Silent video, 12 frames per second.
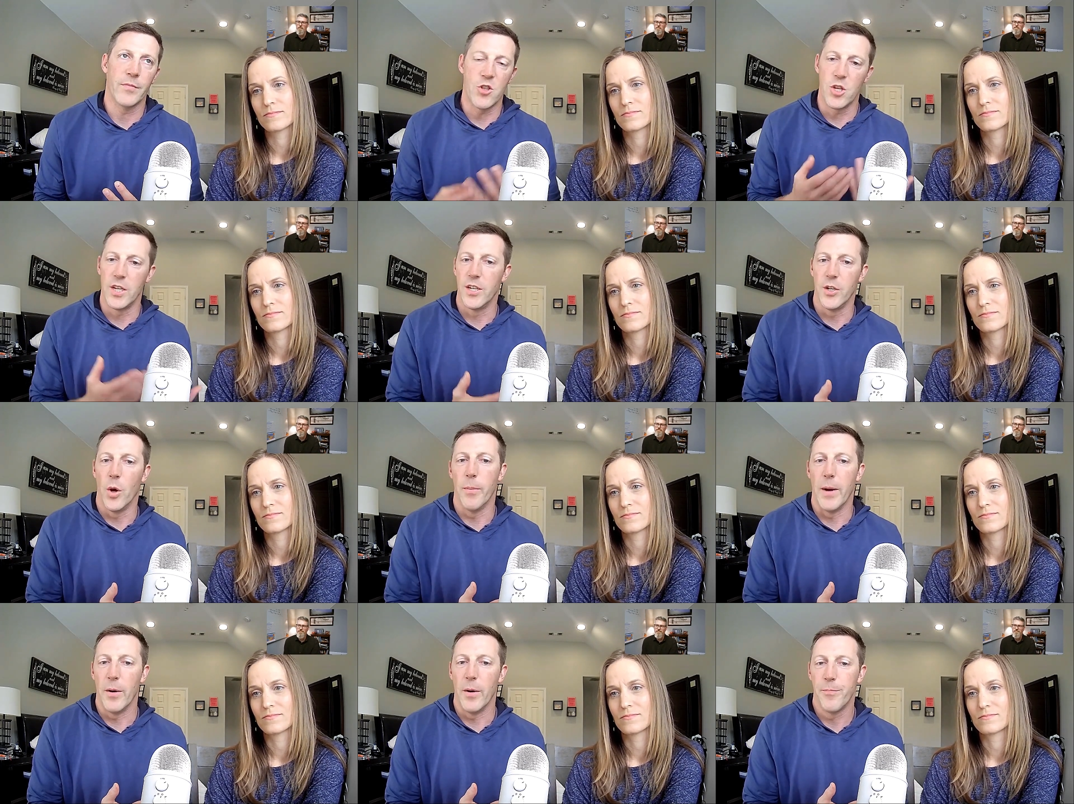Speaker 1: that she didn't
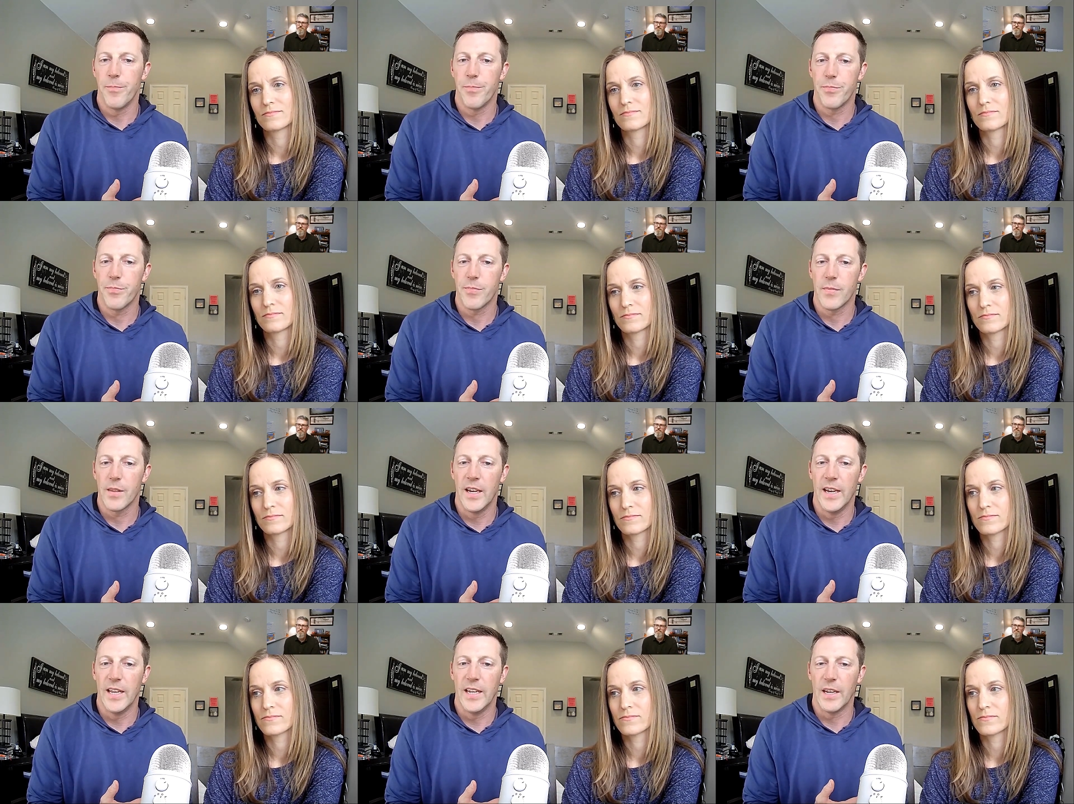know about
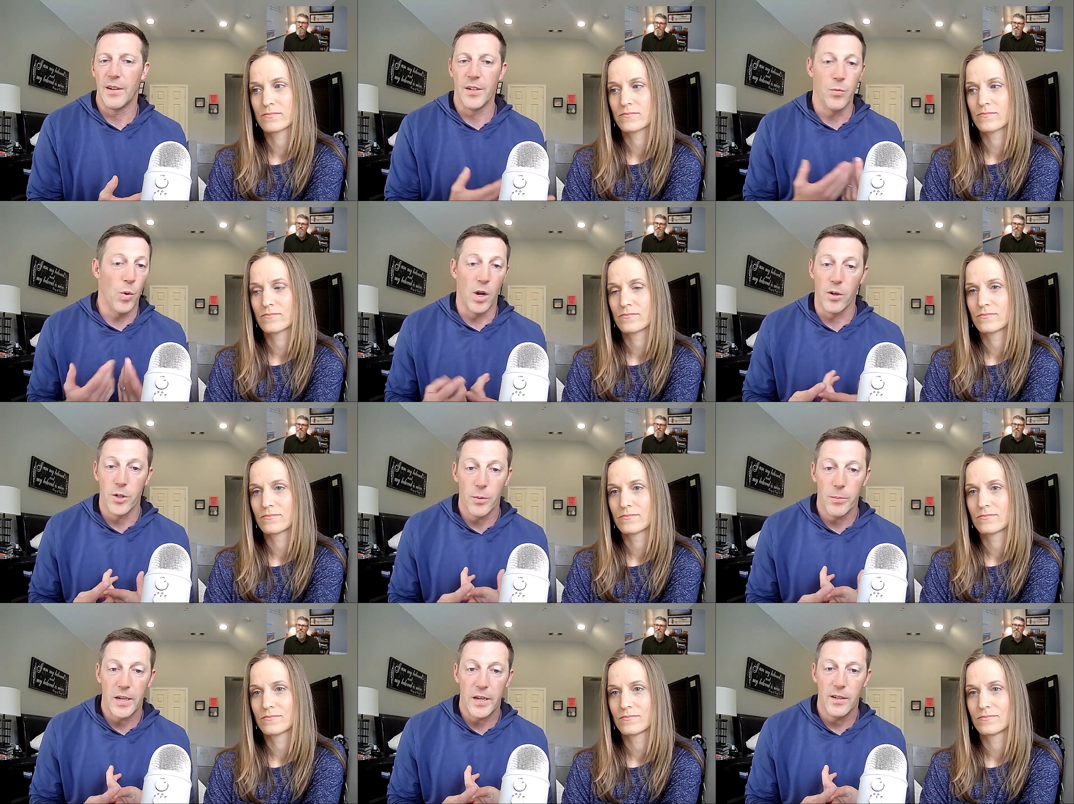and i didn't want her
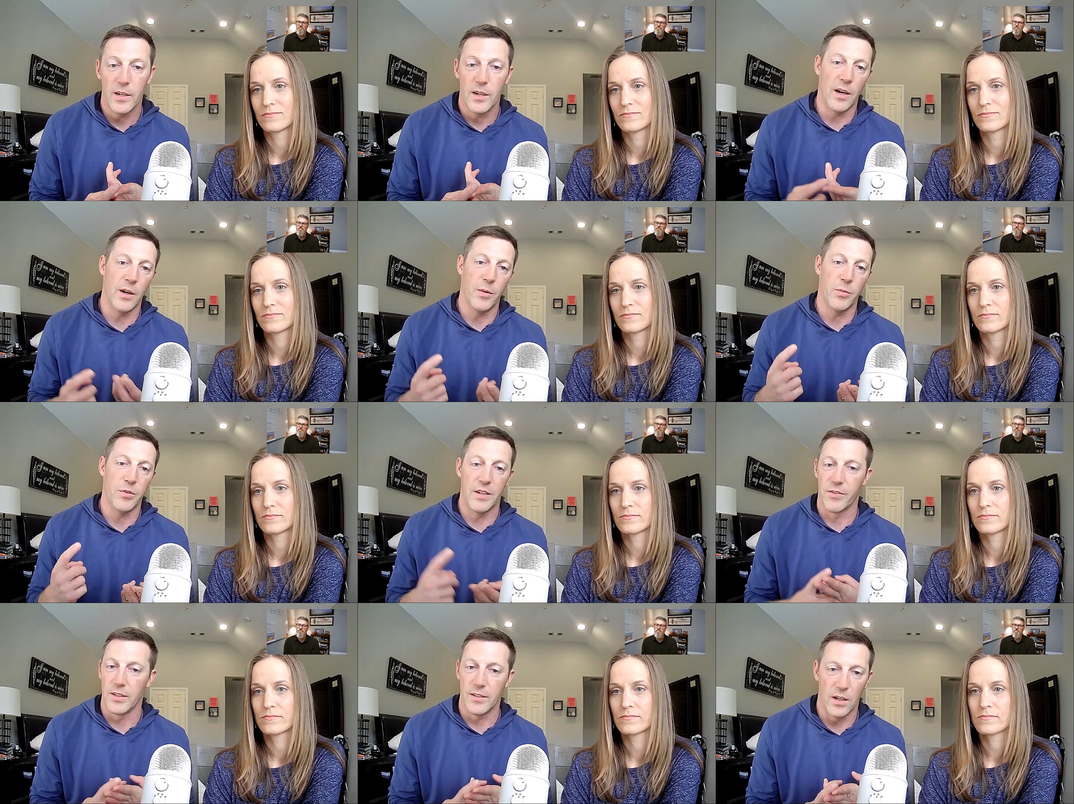to know about it i
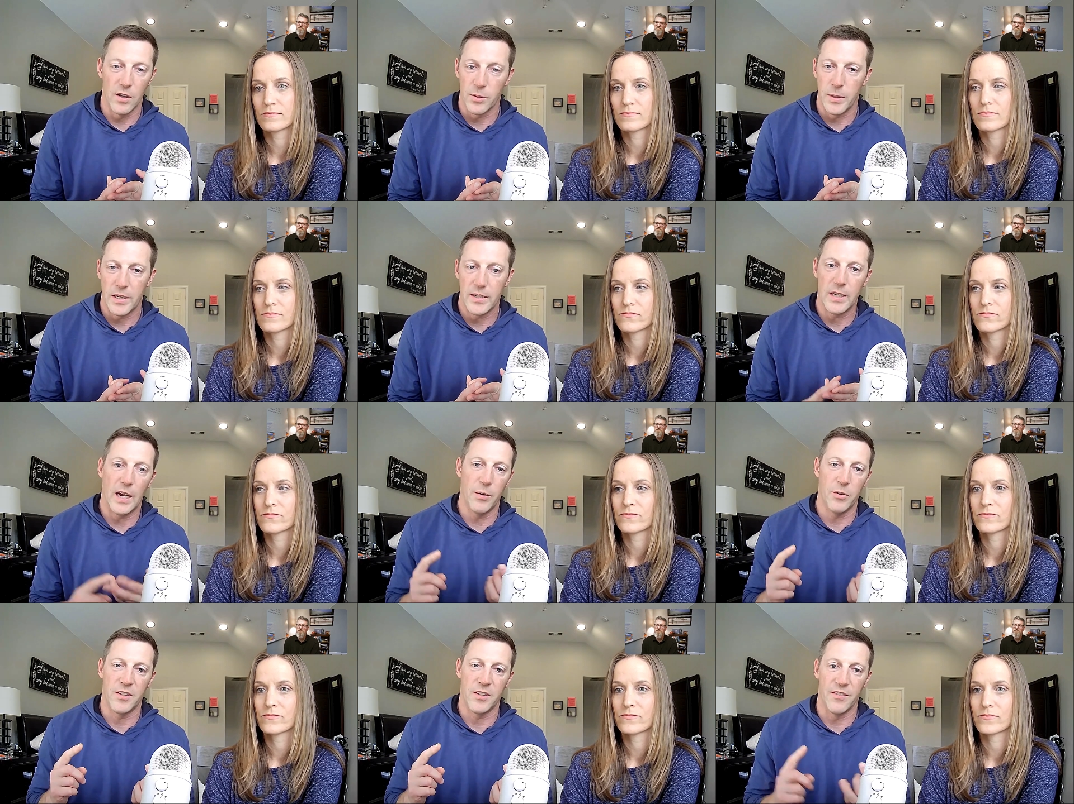was never going to tell her about it
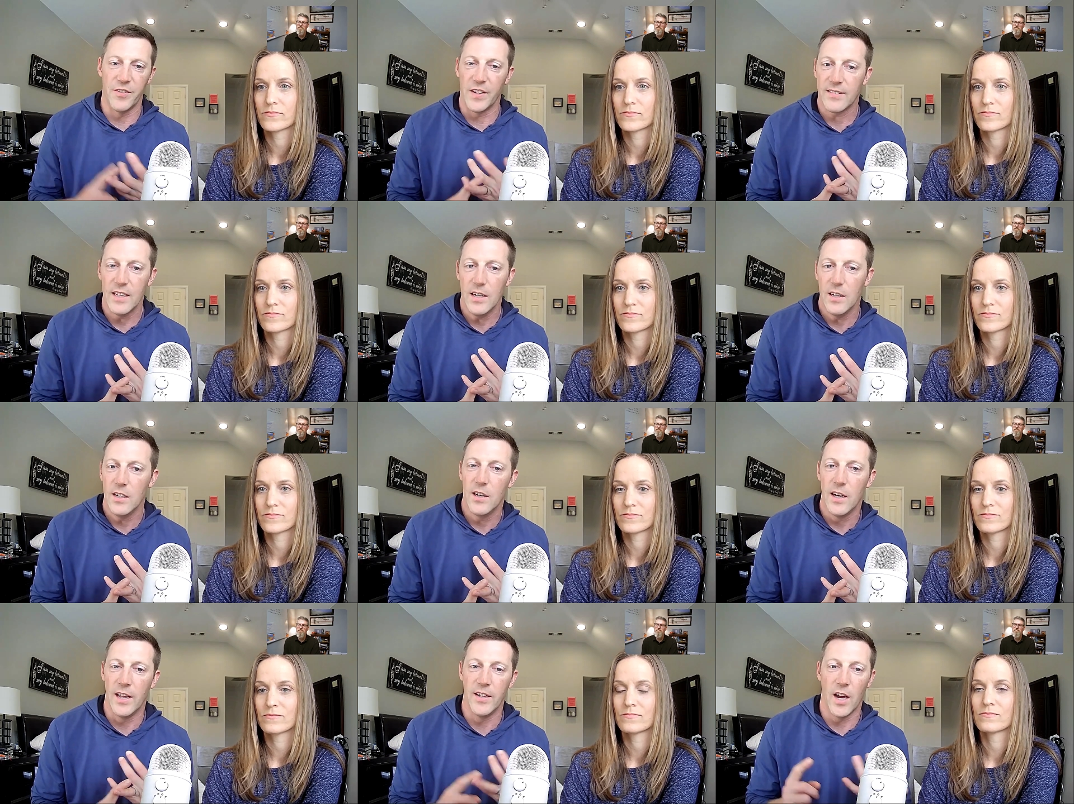i was going to fix it
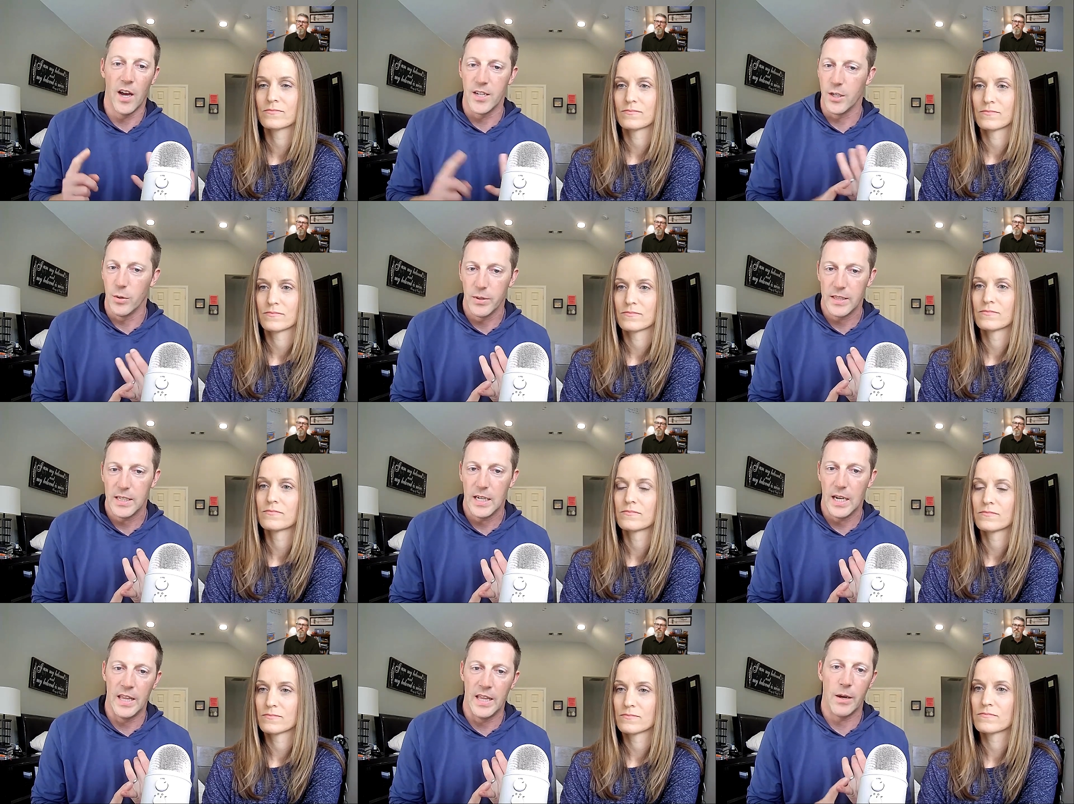and not deal with
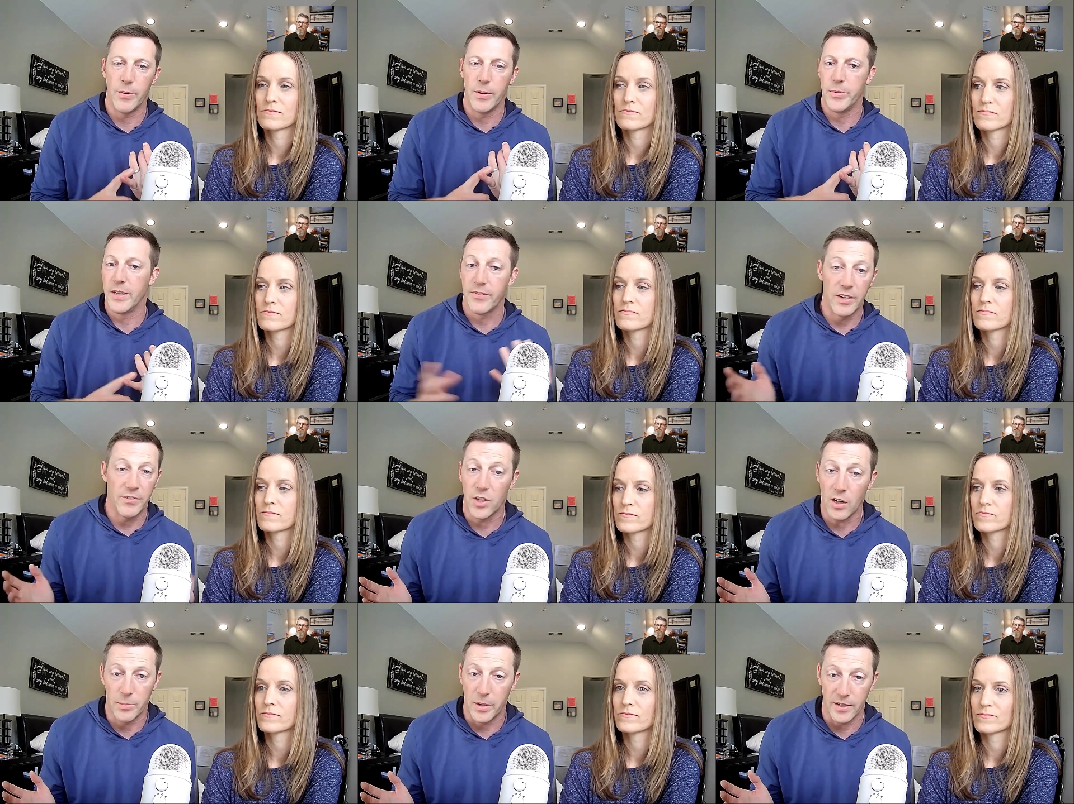it, and that way we never
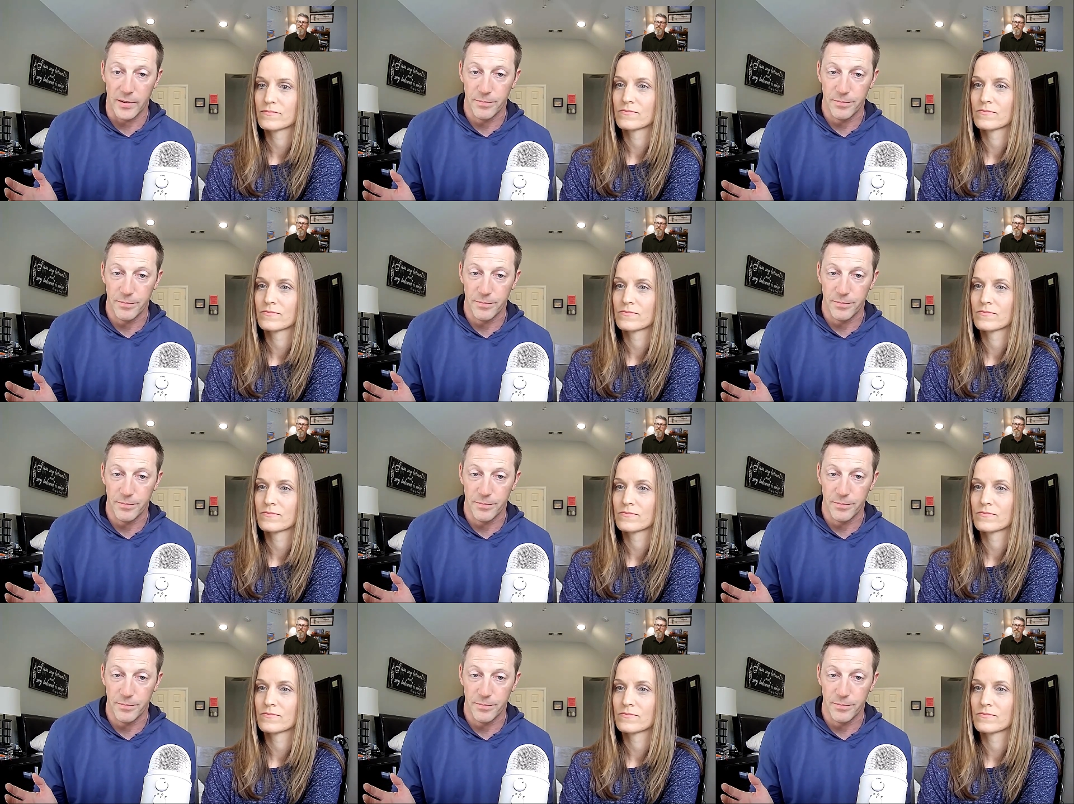have to talk about